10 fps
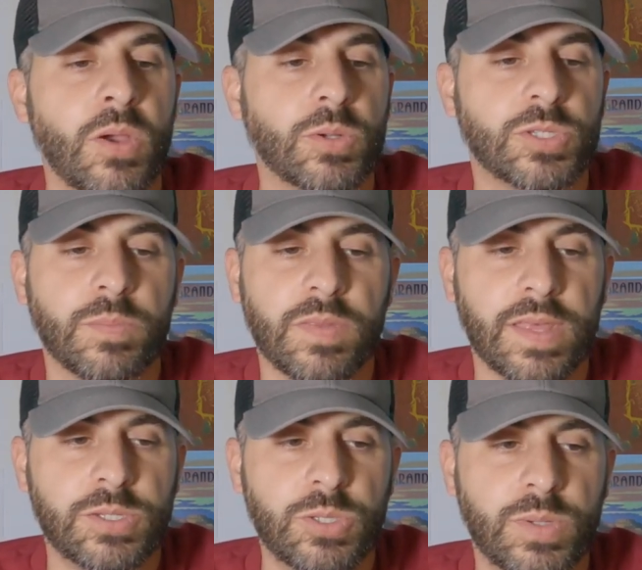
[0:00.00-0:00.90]
or something
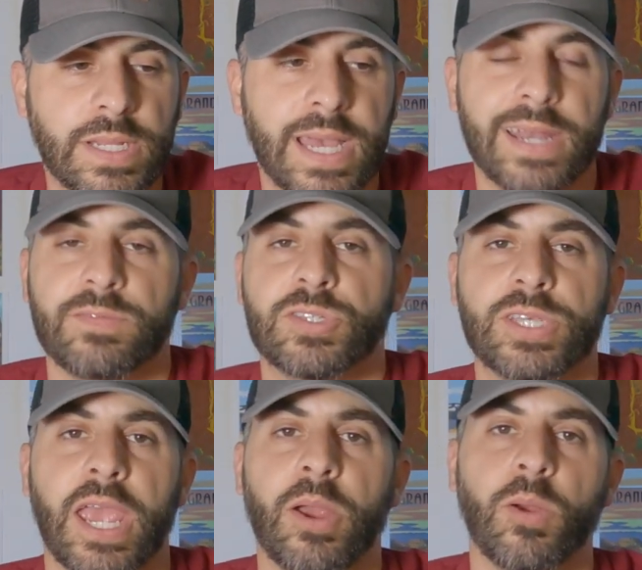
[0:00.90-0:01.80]
that you can kind of
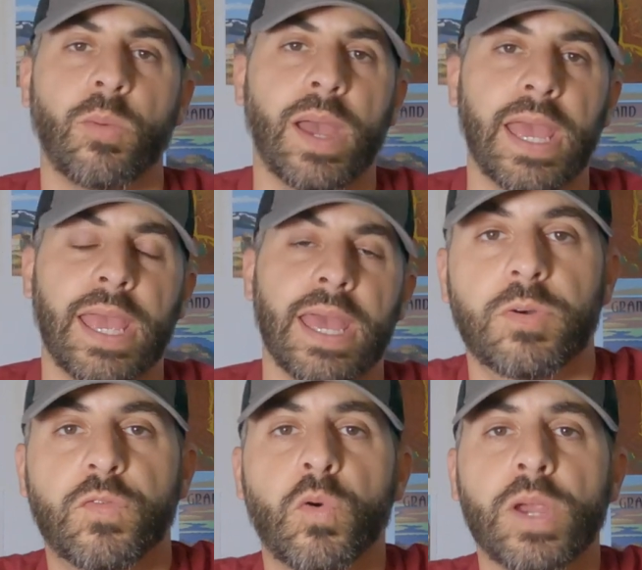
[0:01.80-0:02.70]
scare away
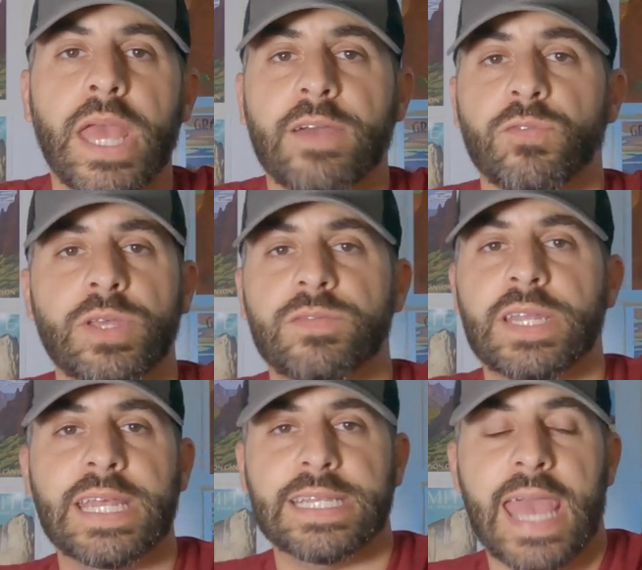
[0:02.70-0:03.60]
before you ever even
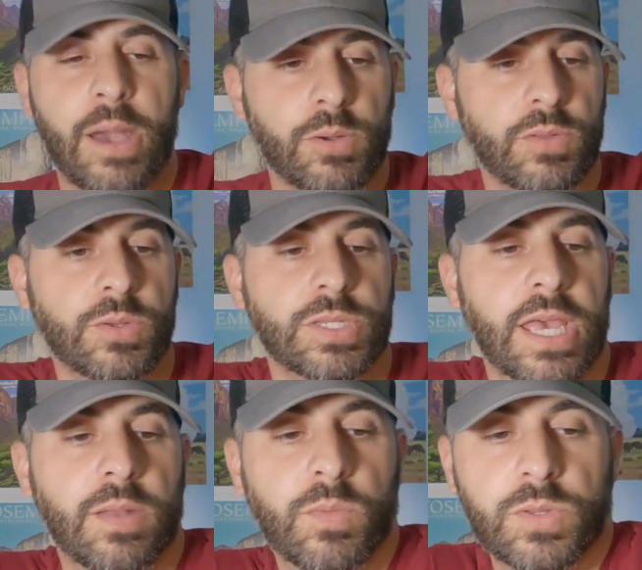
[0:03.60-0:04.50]
encounter those
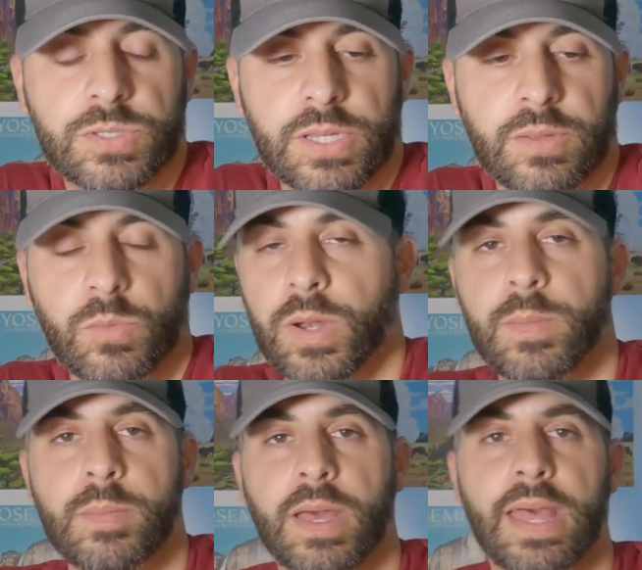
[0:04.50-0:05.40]
animals. So what I
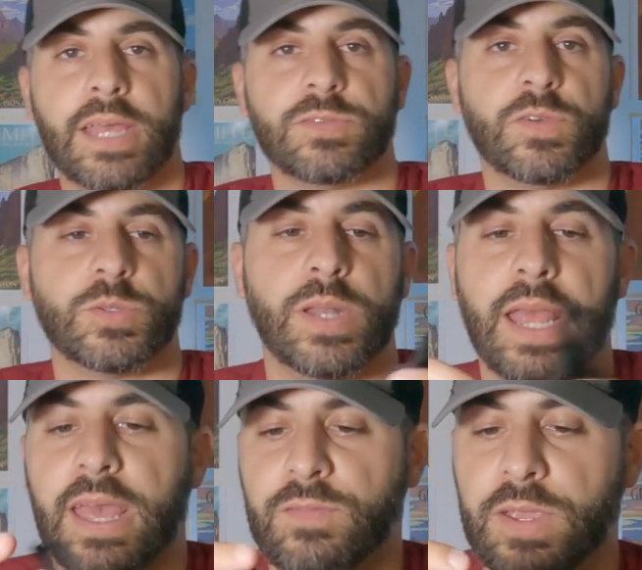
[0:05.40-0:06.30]
mean by that is the first one I
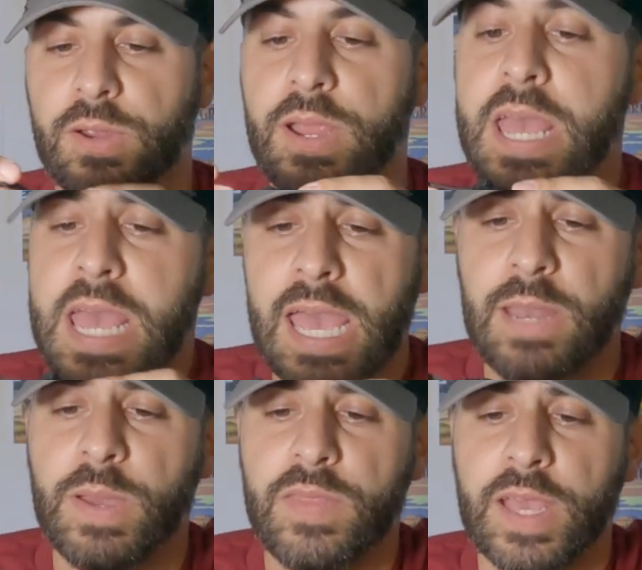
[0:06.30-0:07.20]
have here, and
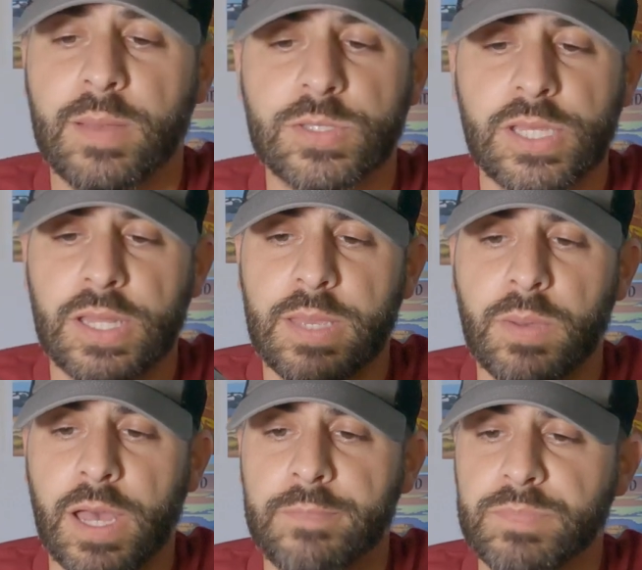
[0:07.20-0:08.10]
you might think I'm silly,
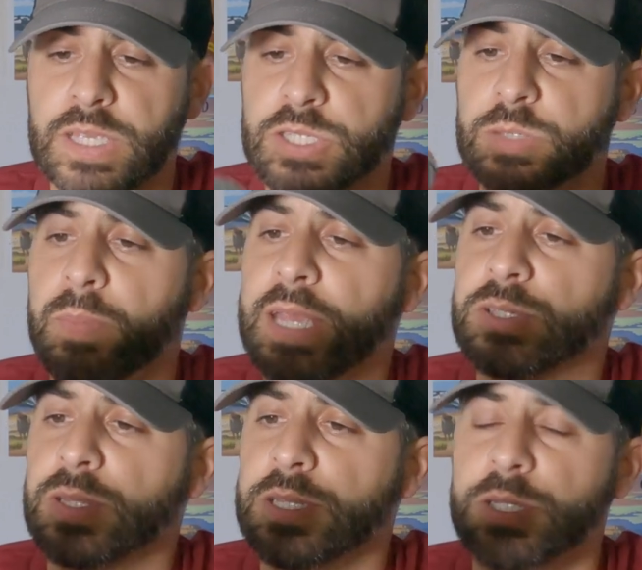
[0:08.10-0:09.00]
but this is
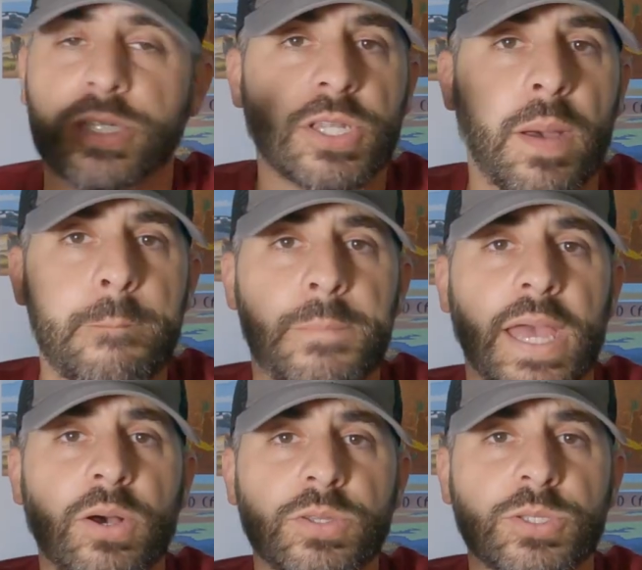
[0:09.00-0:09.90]
basically just a
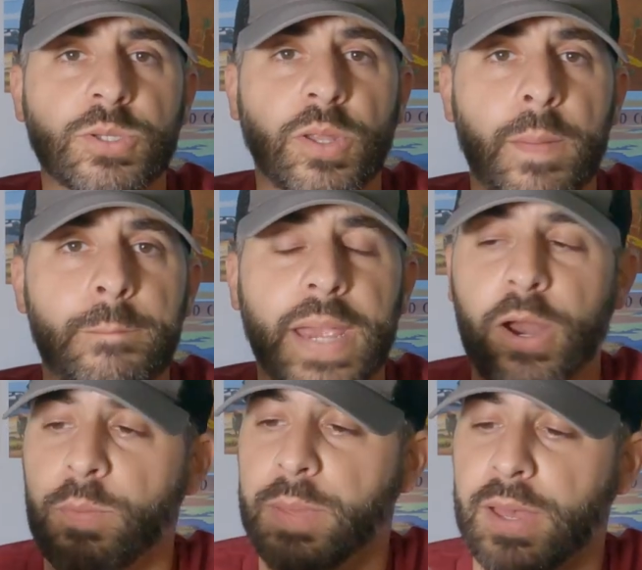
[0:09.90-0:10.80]
bell. This is called a
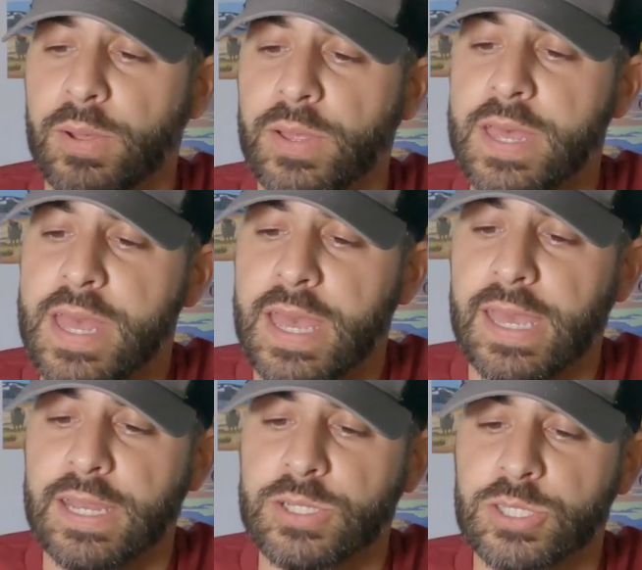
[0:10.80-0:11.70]
bear bell,
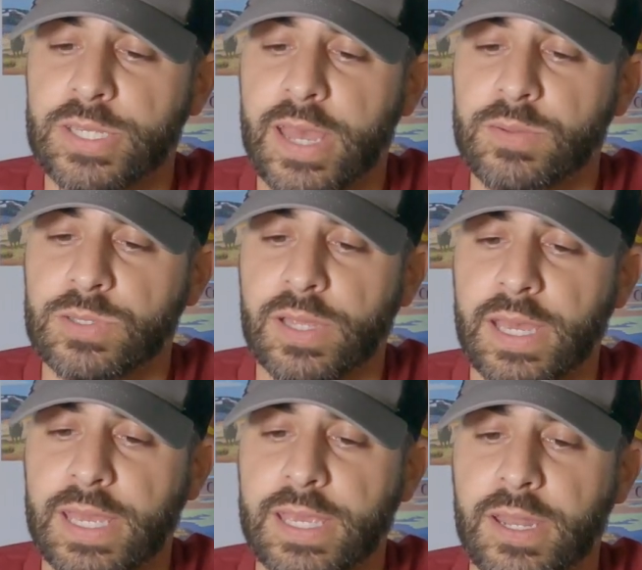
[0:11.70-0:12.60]
and it just sounds
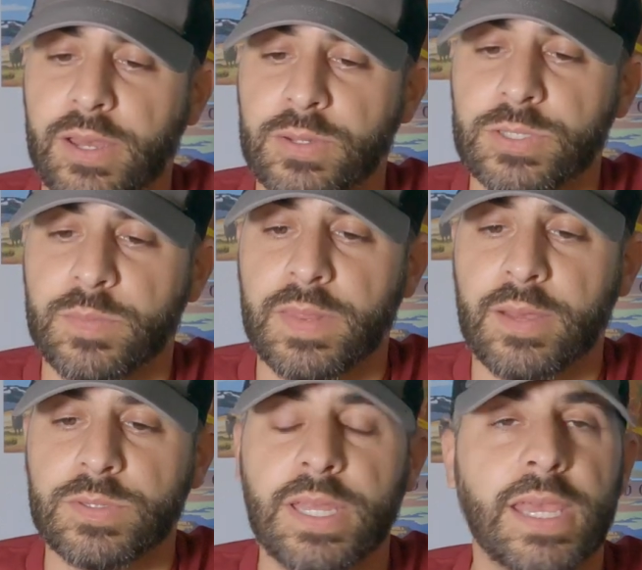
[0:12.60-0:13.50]
like, you know, something that
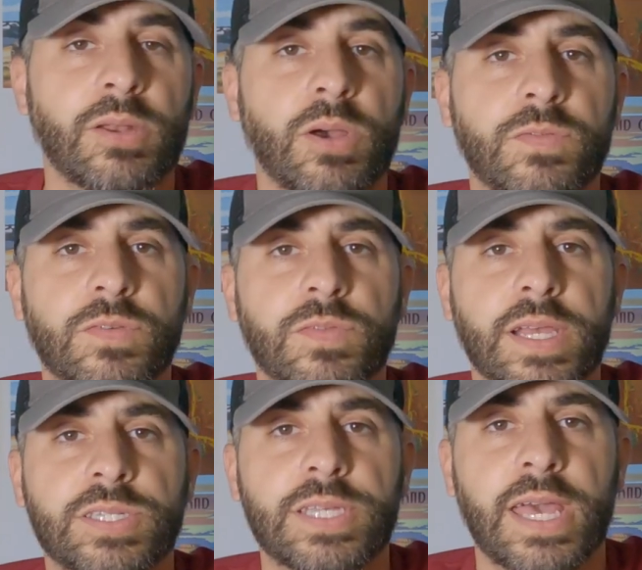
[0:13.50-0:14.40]
was taken off of
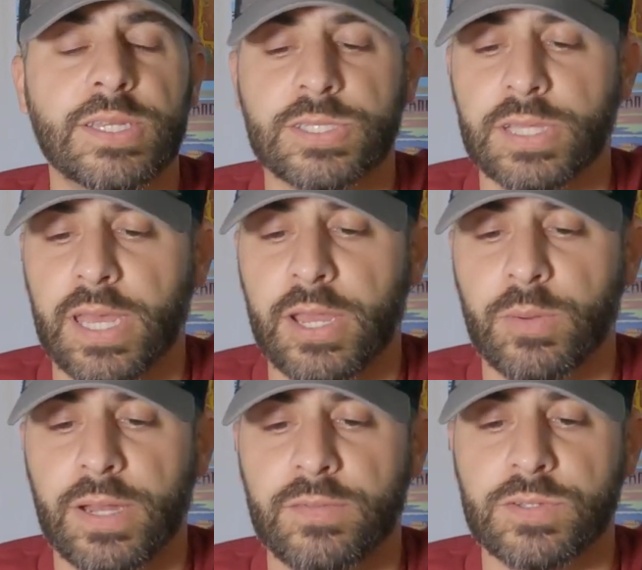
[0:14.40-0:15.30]
like Santa's sleigh or
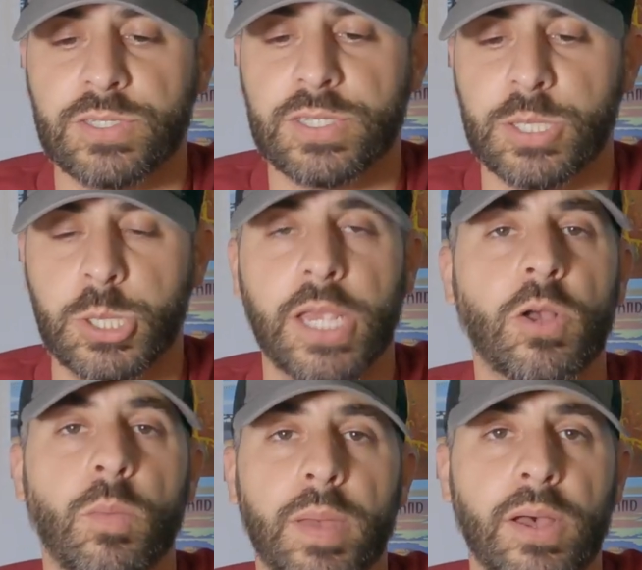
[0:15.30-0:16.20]
whatever. It's just a
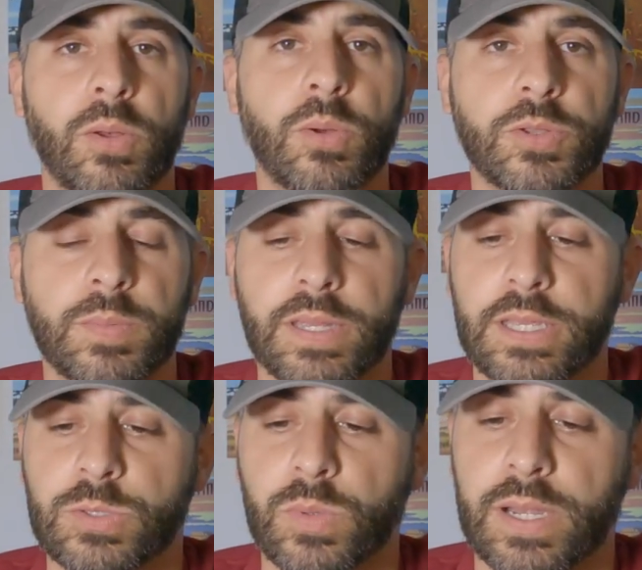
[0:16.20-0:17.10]
jingle bell, ultimately,
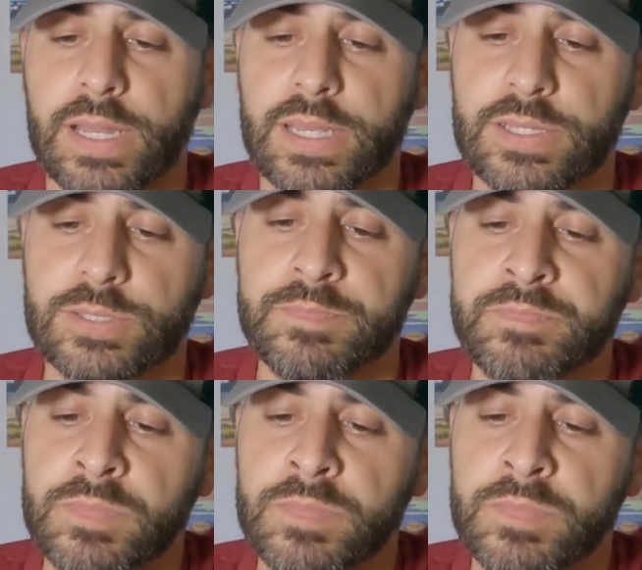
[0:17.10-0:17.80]
is what it is.